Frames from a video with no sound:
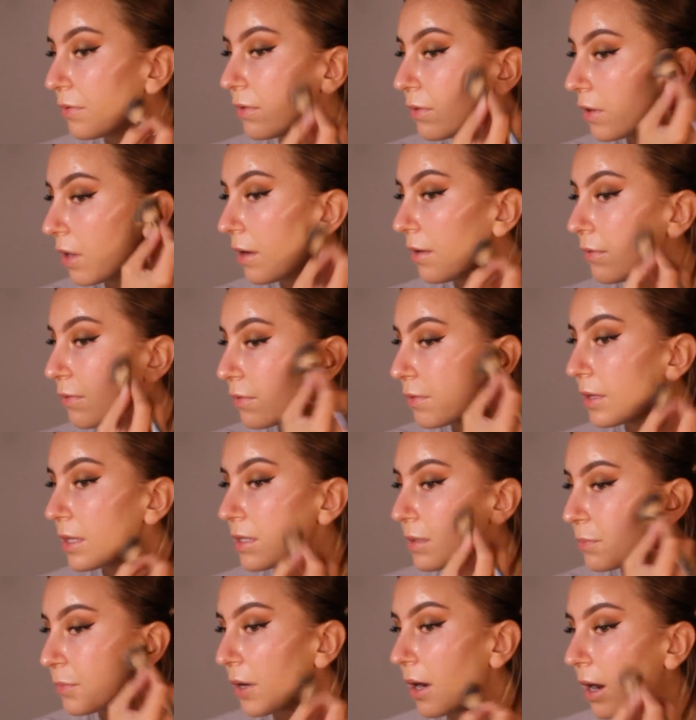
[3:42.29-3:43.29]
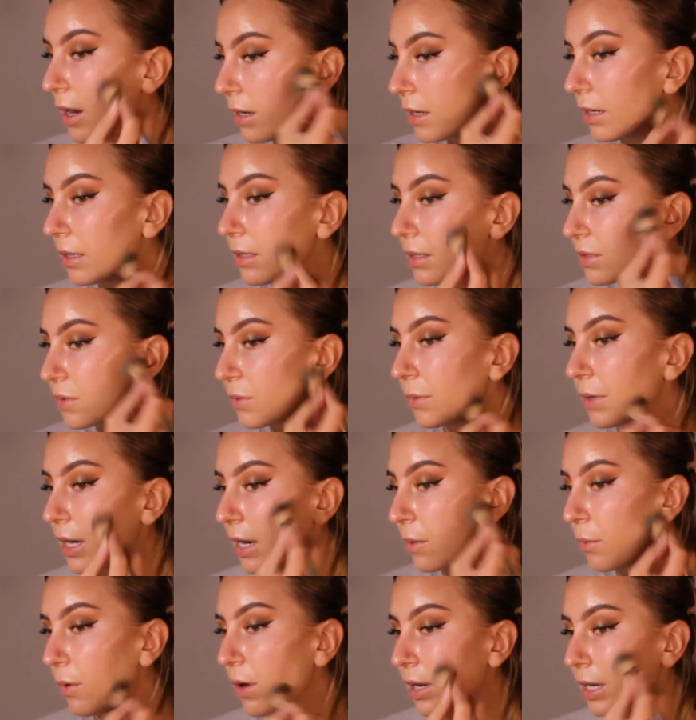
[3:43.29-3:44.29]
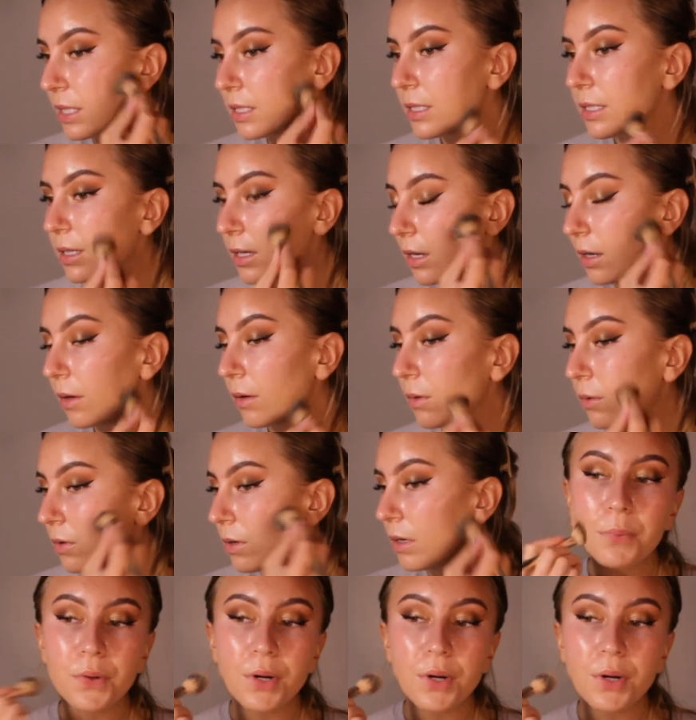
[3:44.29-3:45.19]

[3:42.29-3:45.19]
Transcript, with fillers: fluff this product where I want it to go,